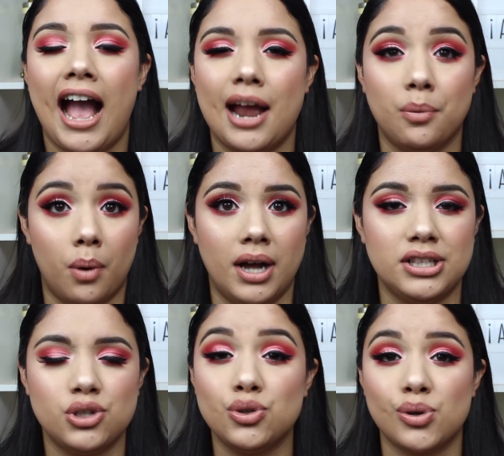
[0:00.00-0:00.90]
I
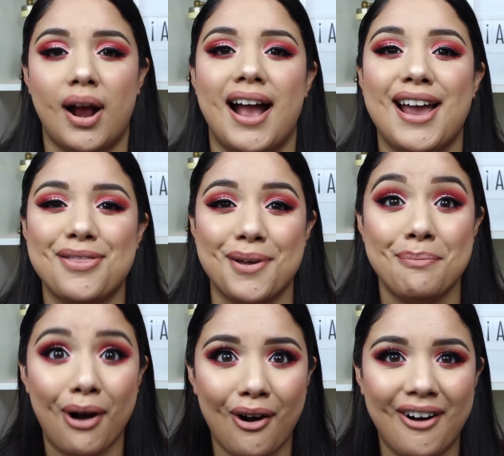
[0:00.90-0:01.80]
want to try
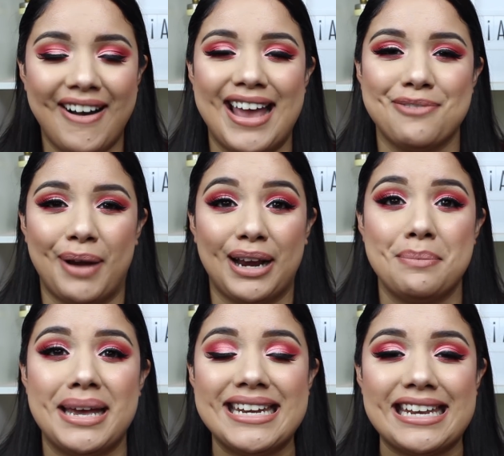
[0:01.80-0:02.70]
them all and
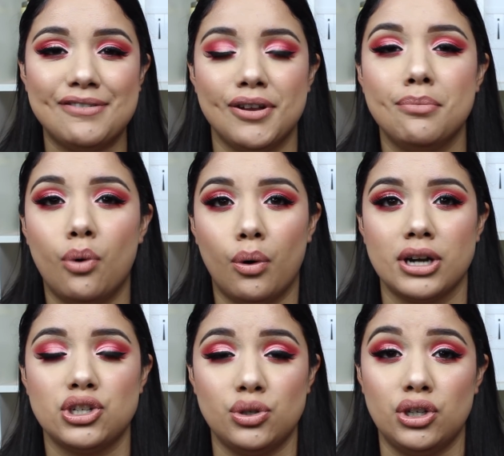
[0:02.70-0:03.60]
recommend even
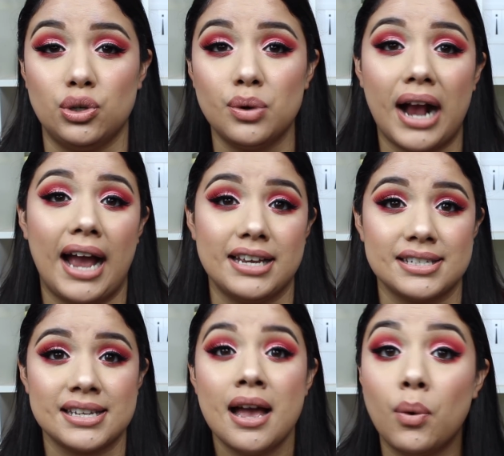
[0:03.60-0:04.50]
more to you
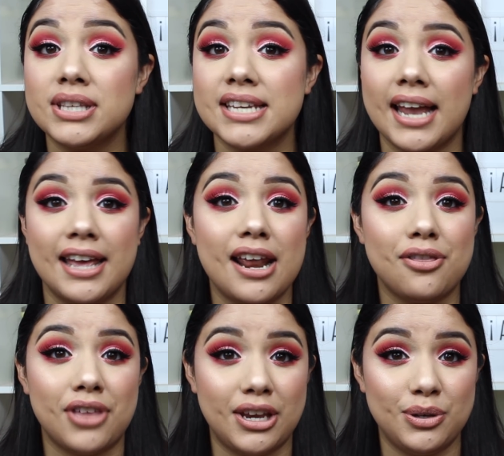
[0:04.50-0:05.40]
guys. Once
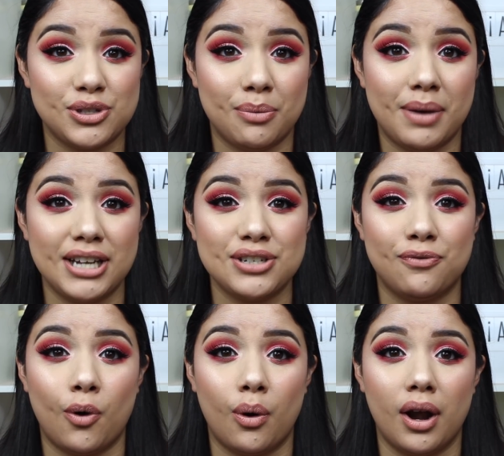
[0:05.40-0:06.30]
again, thank you so much
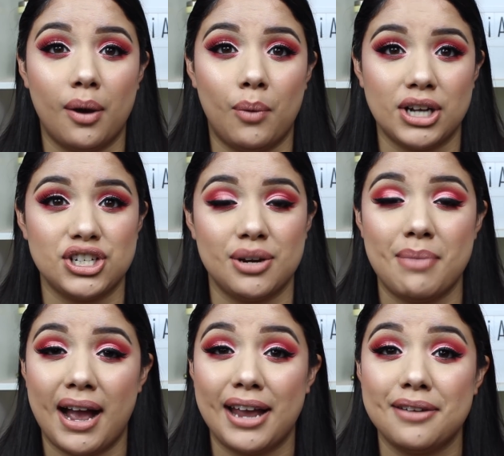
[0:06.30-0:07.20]
for watching
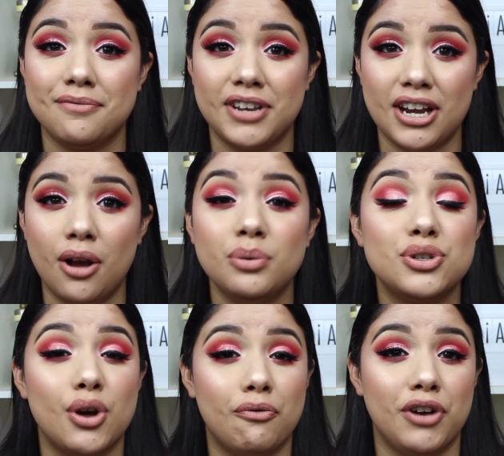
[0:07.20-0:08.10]
my
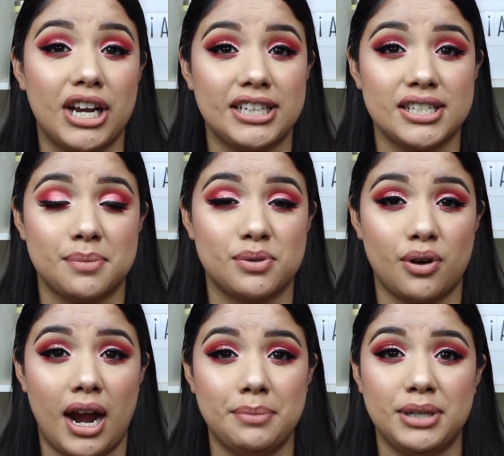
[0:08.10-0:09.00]
video. Don't forget to
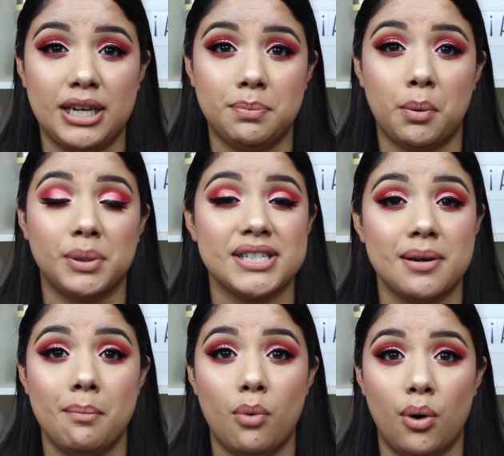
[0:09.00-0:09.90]
subscribe to keep up with
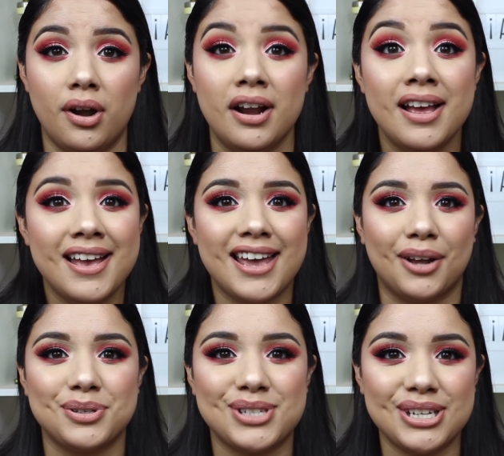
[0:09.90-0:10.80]
some more, and
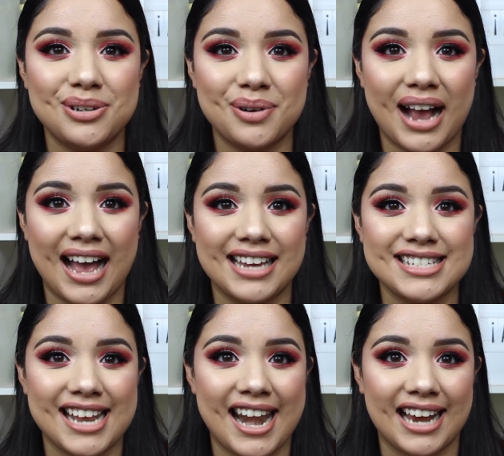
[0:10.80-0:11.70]
I'll see you
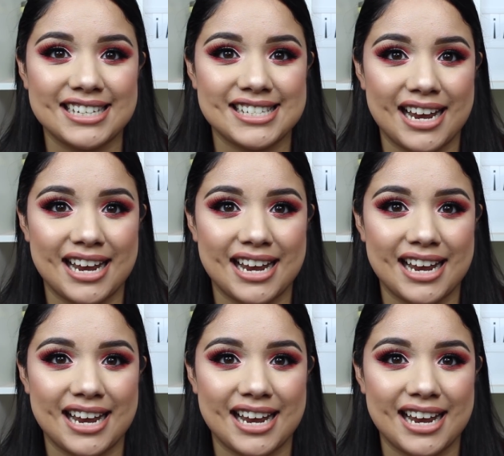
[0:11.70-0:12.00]
guys next